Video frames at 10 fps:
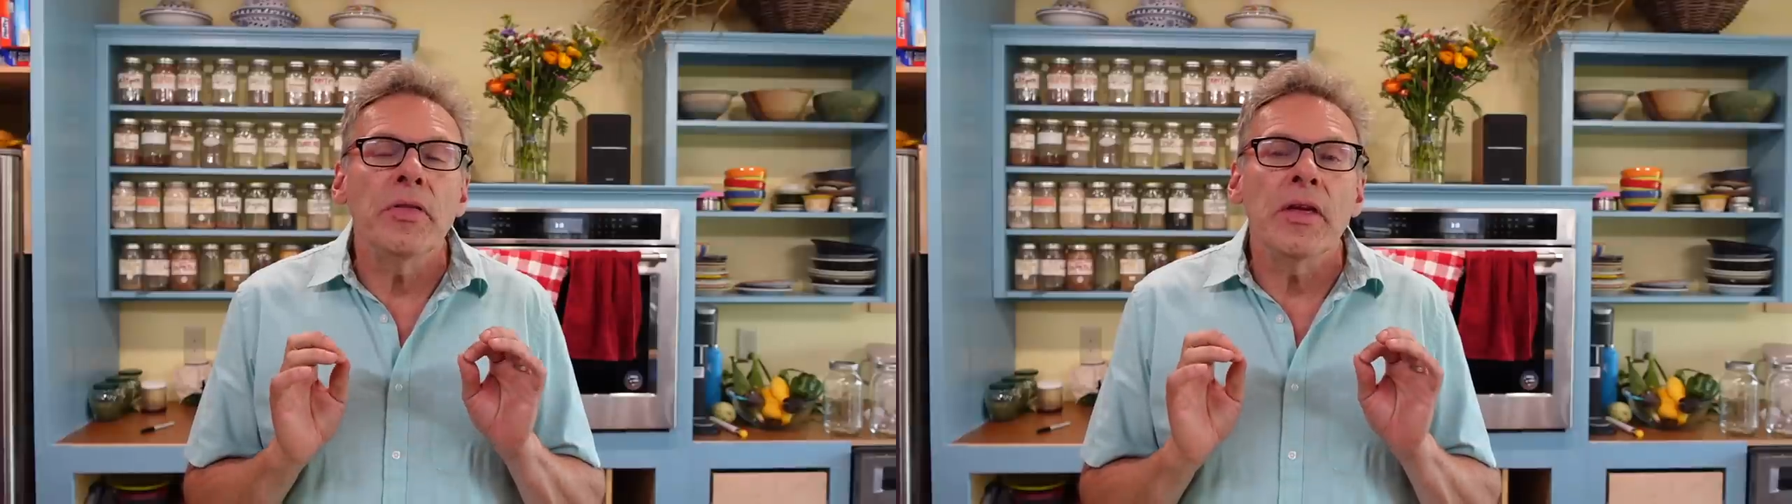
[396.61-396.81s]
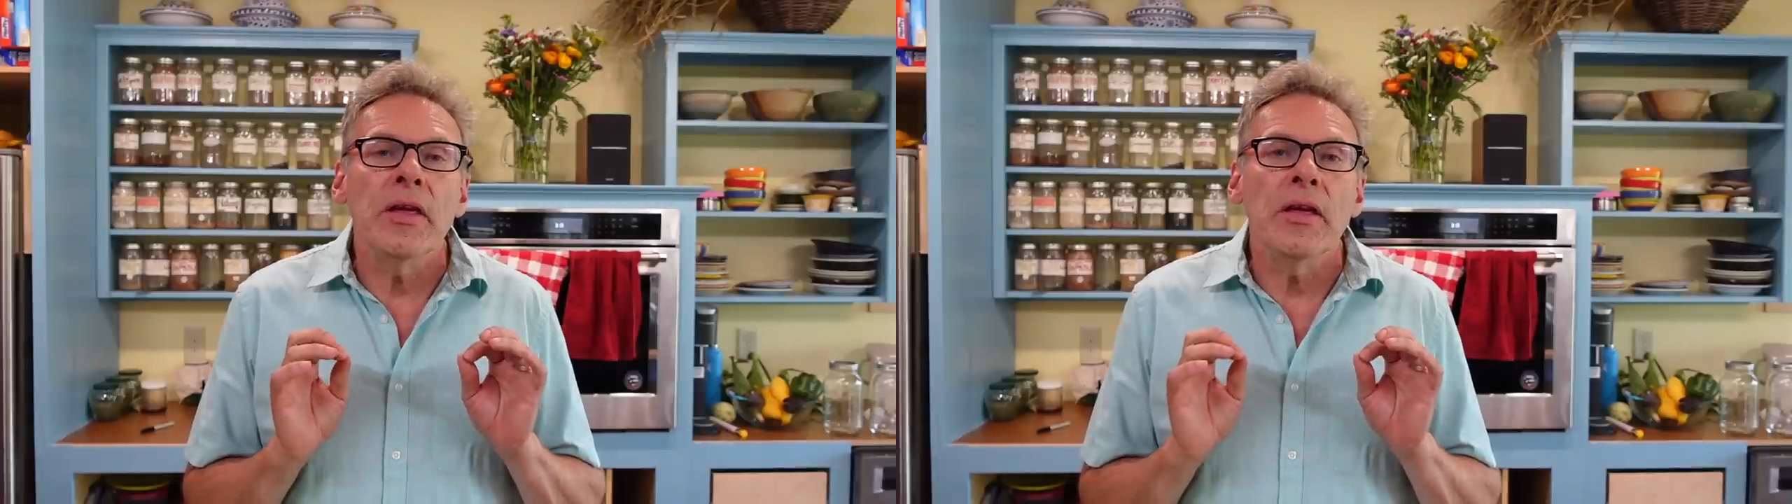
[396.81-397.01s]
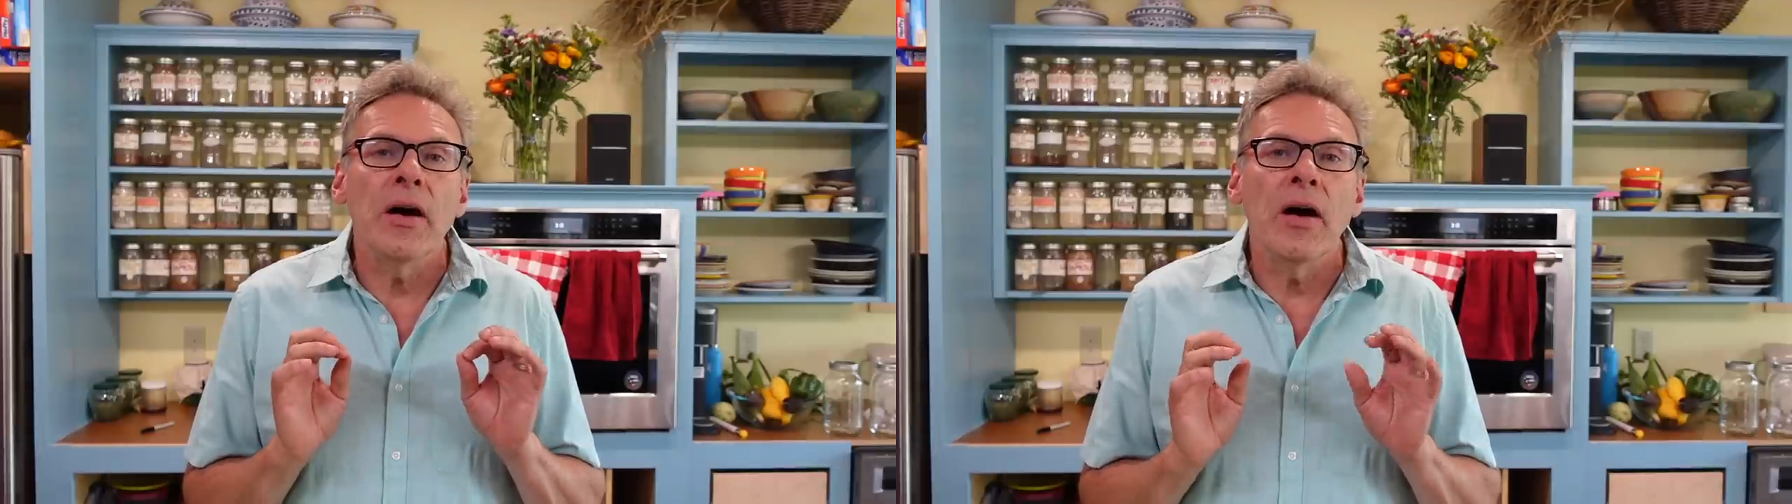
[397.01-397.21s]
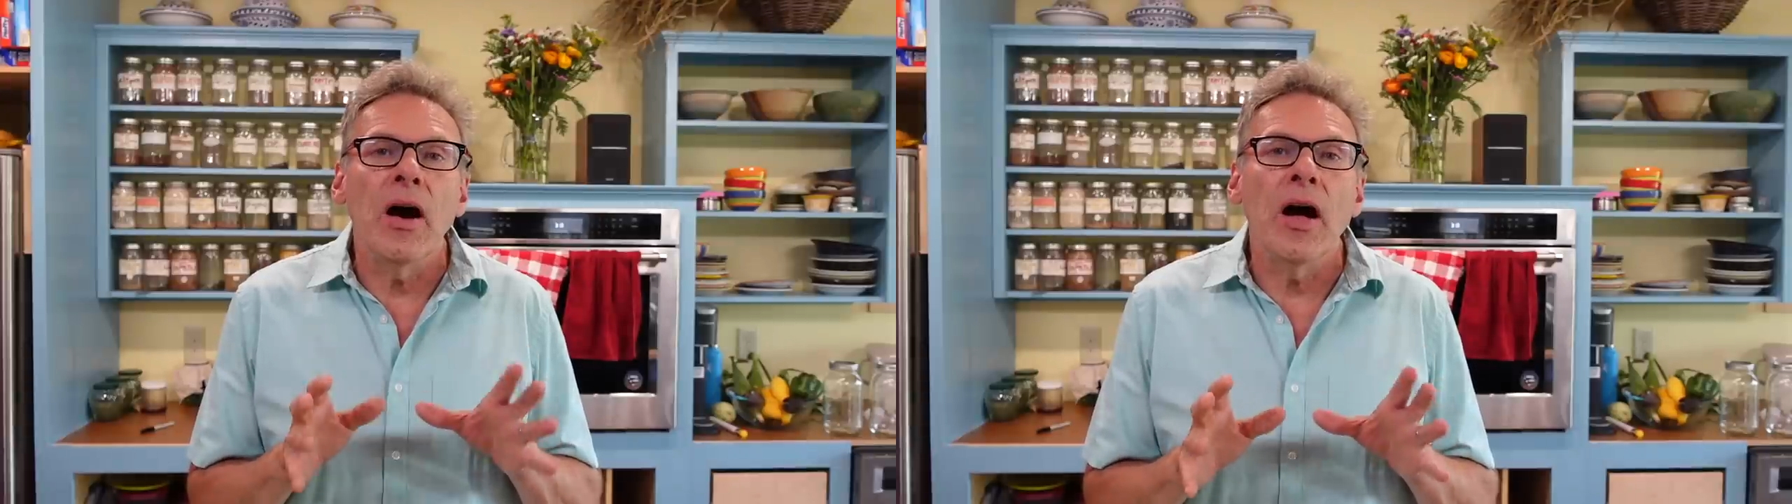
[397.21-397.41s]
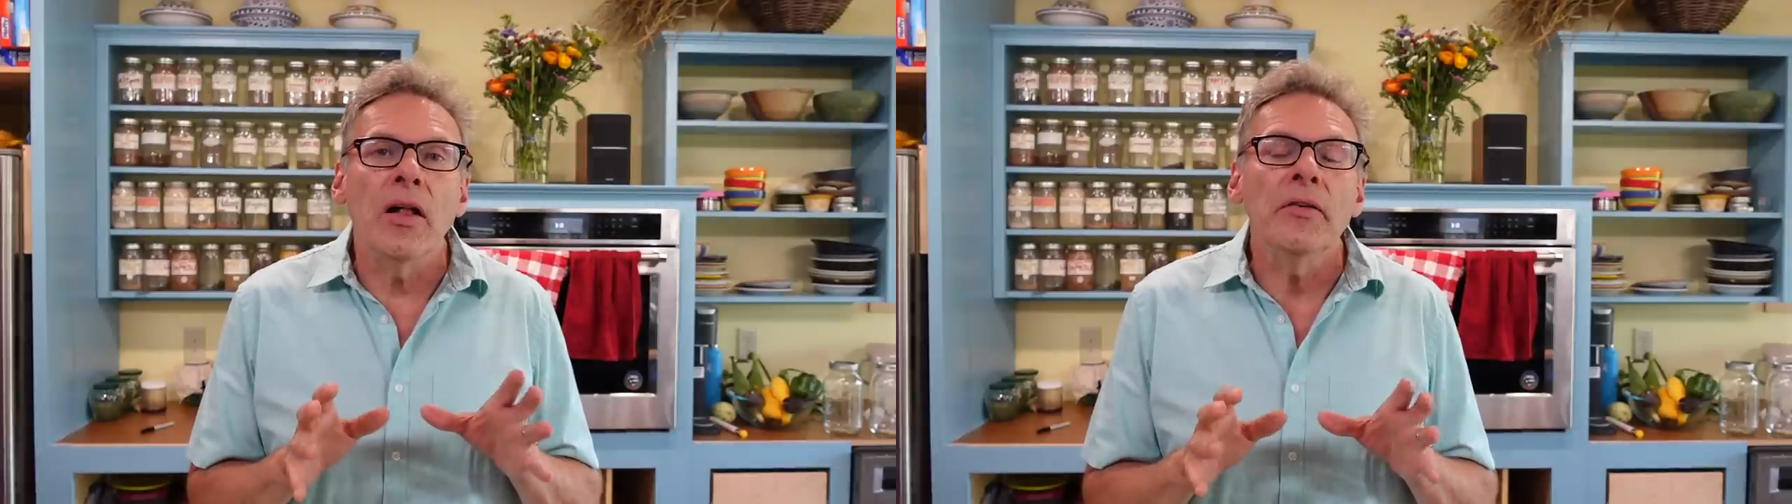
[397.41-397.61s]
the uh,
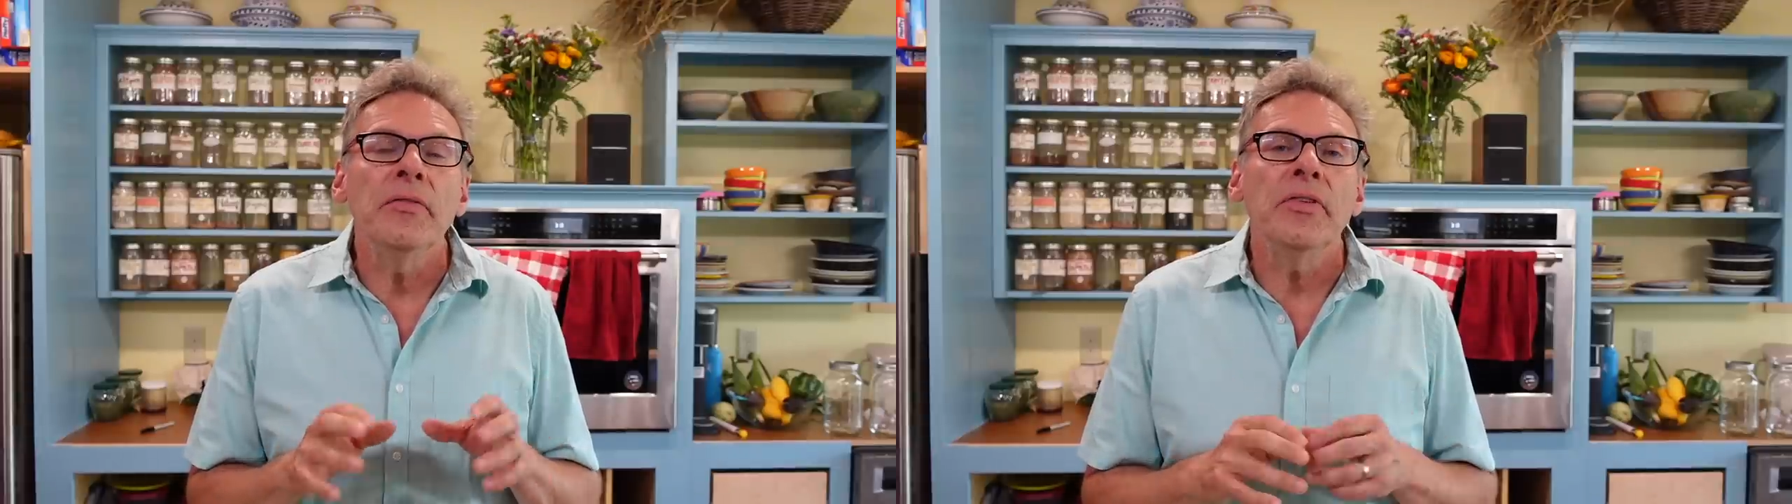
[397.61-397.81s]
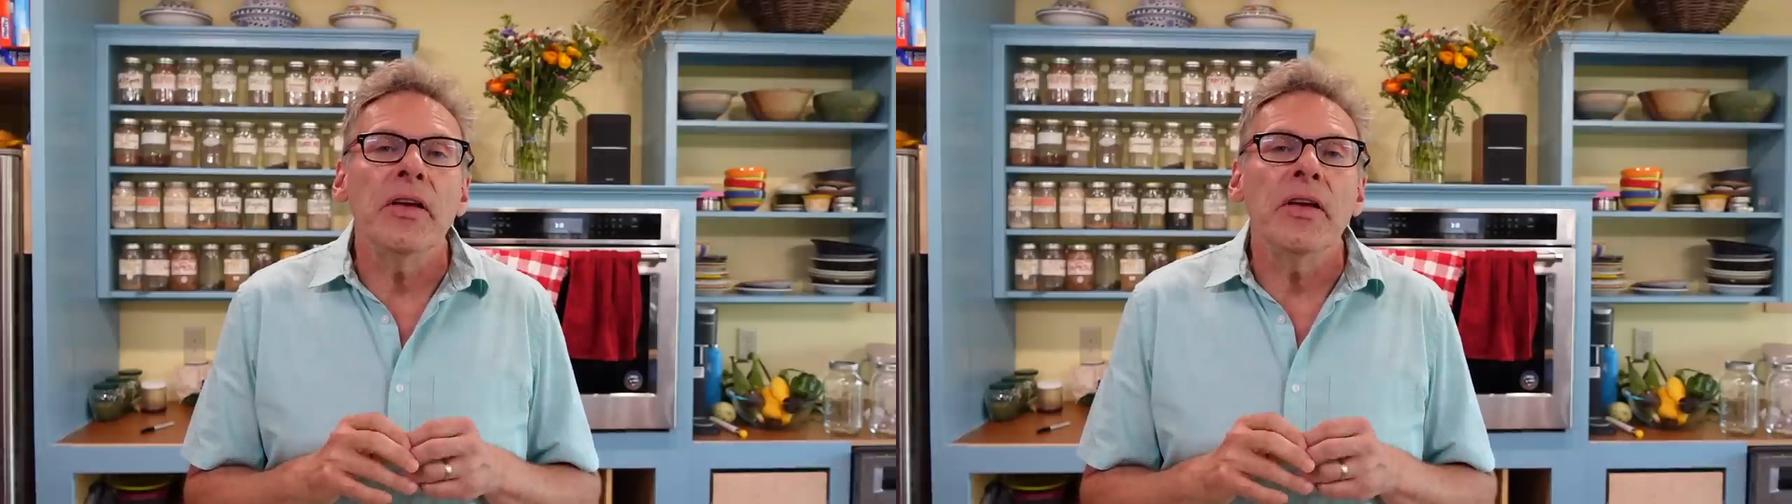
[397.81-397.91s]
olives.